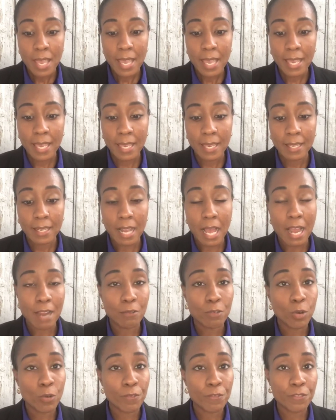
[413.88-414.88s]
and I
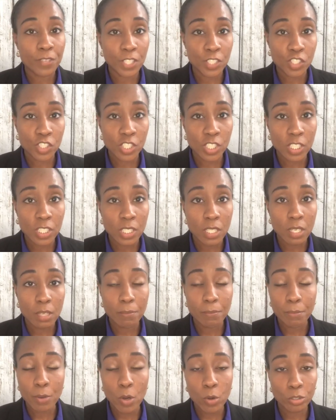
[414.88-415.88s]
wrote fiction,
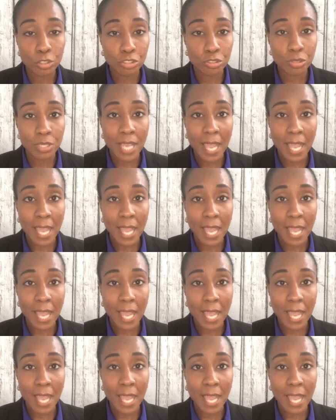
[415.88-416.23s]
poetry,